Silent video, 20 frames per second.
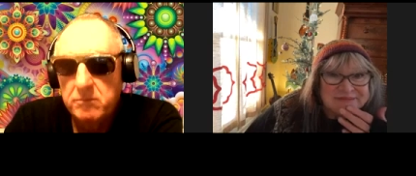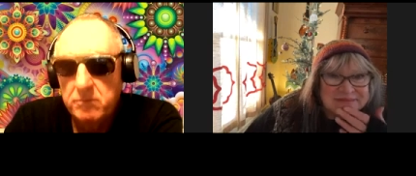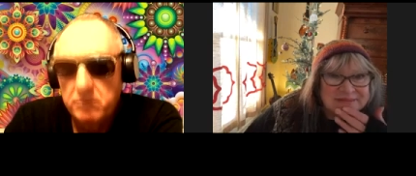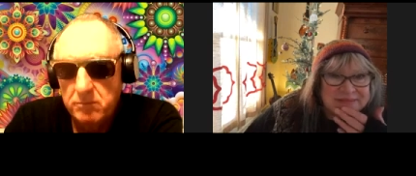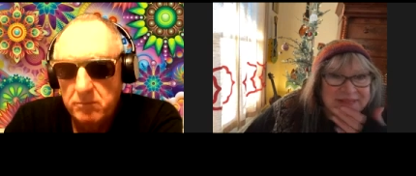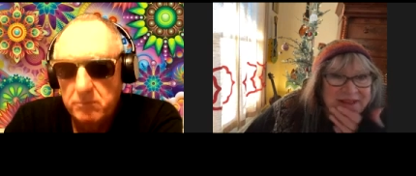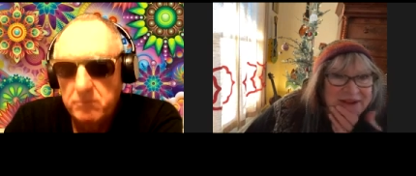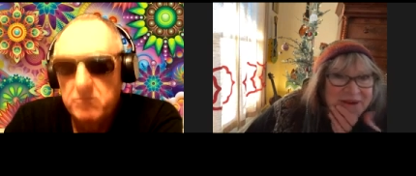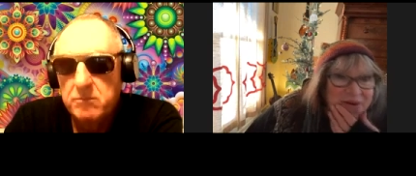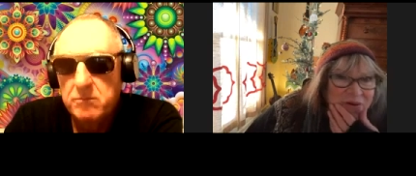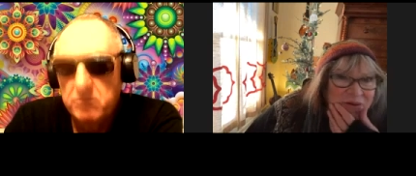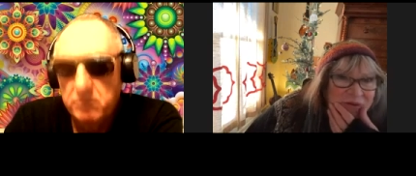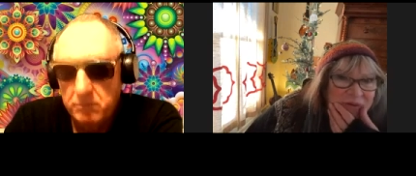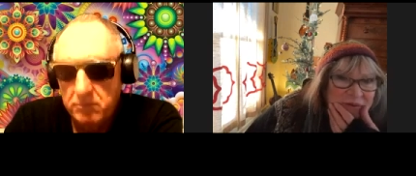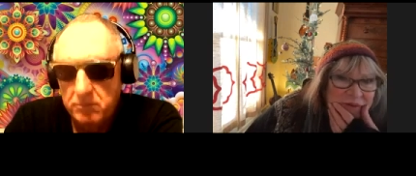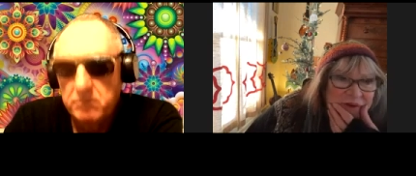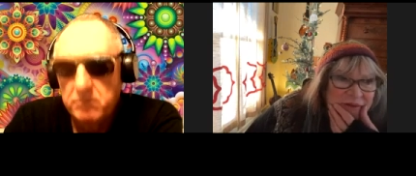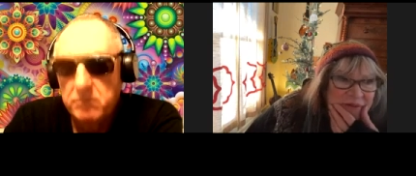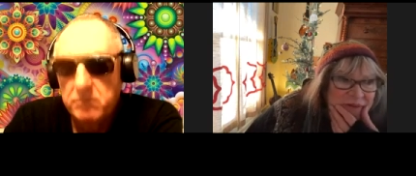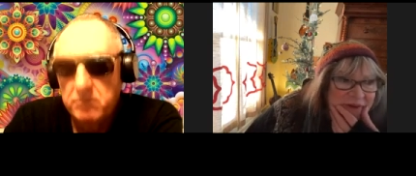Speaker 1: now
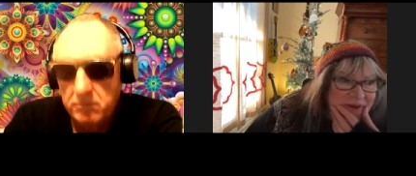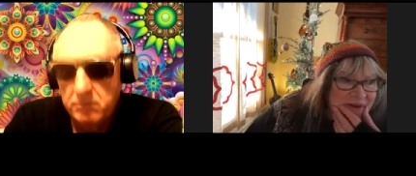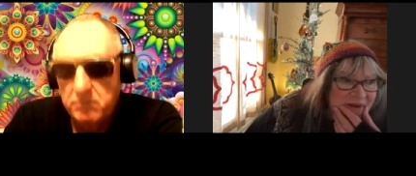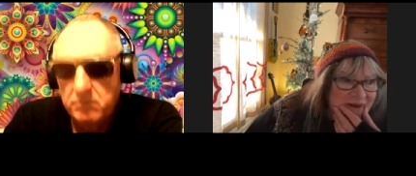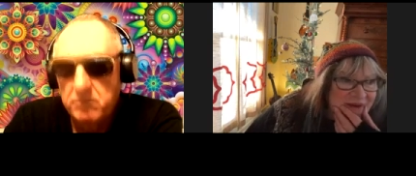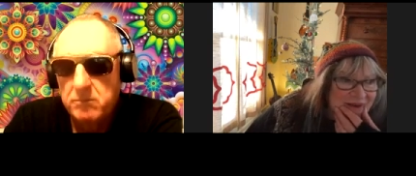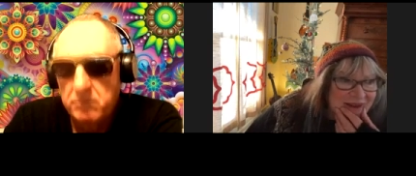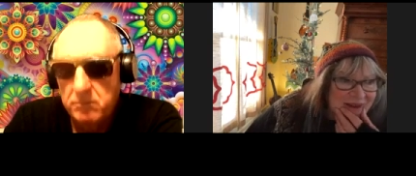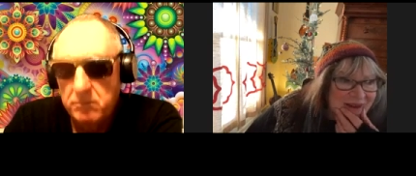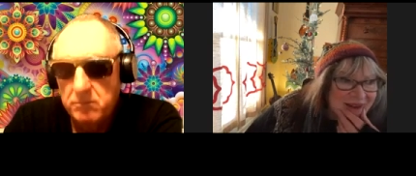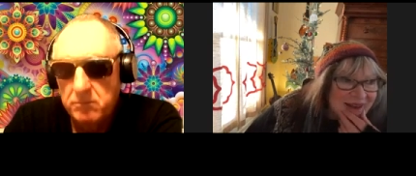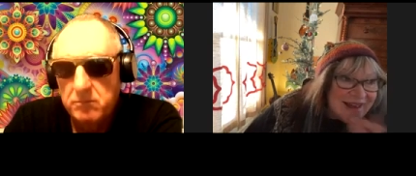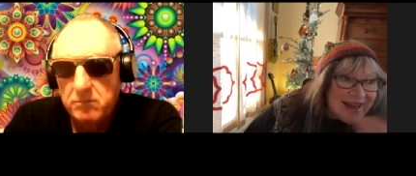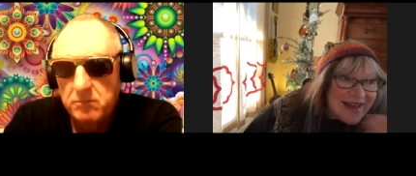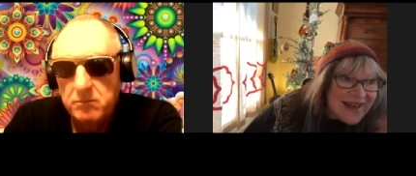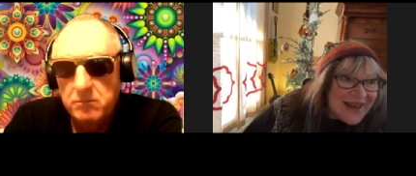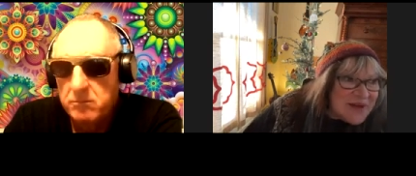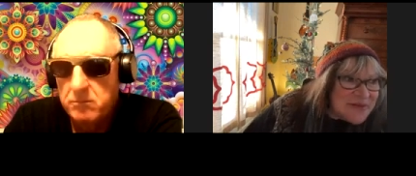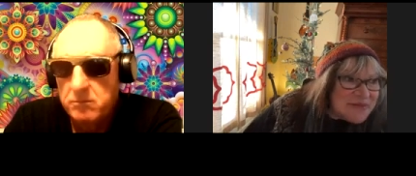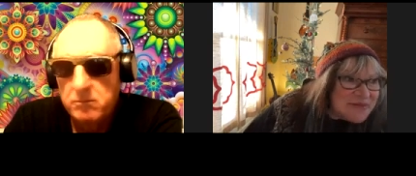i mean
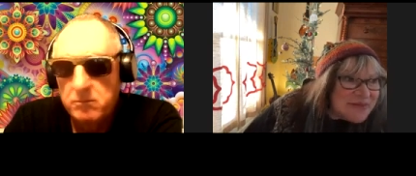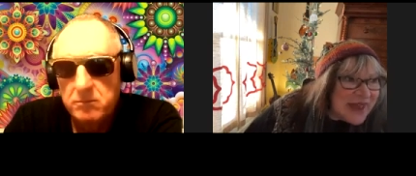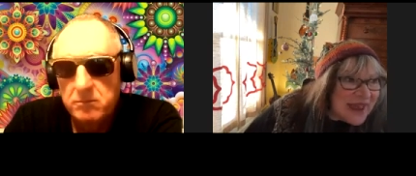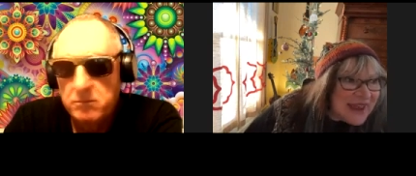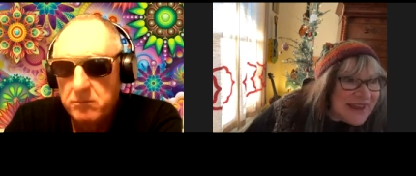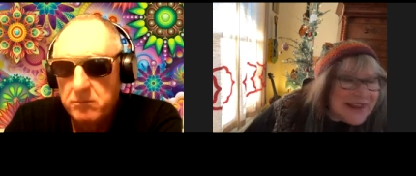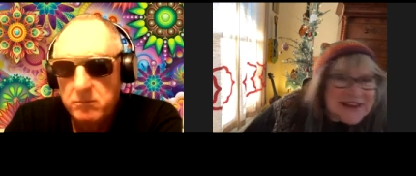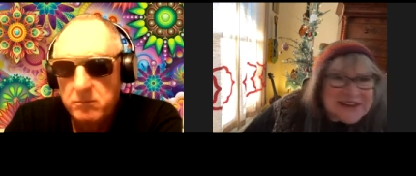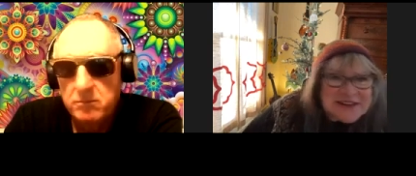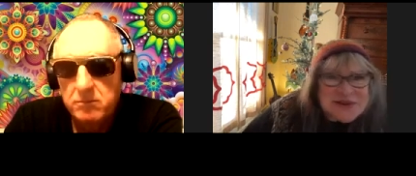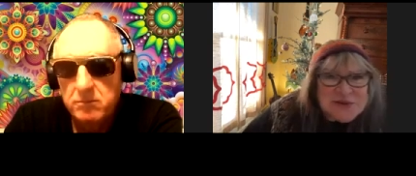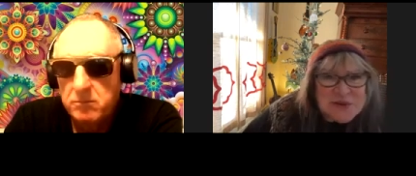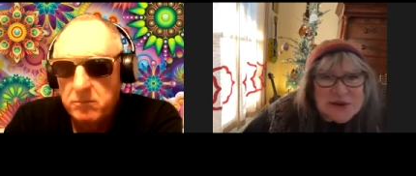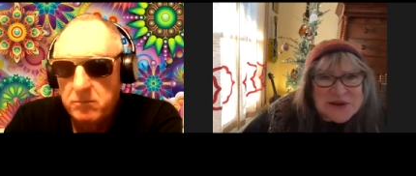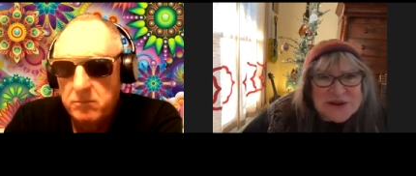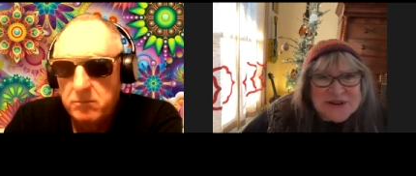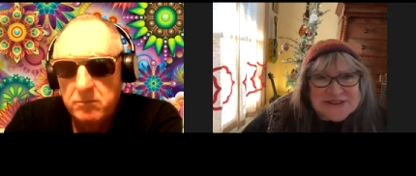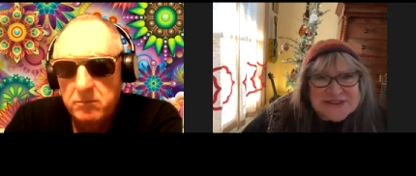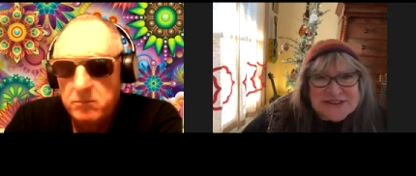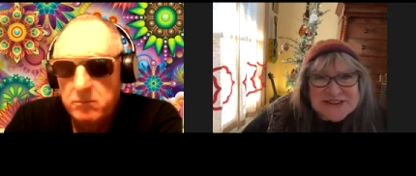I guess
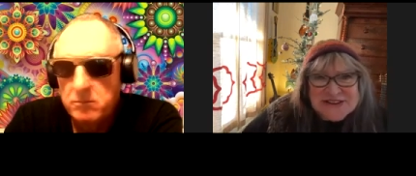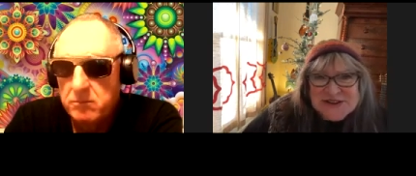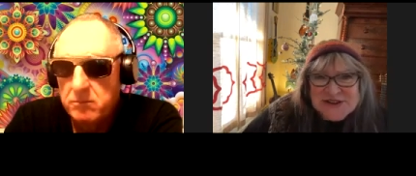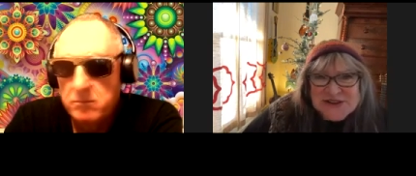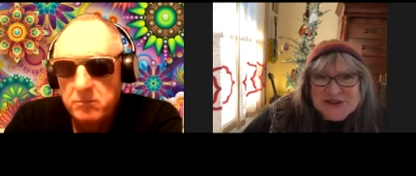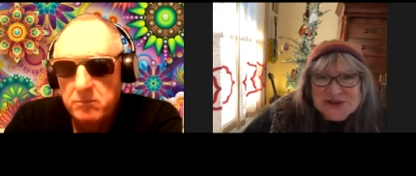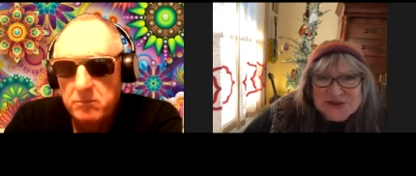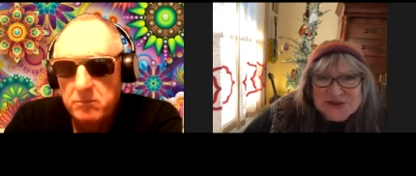because it's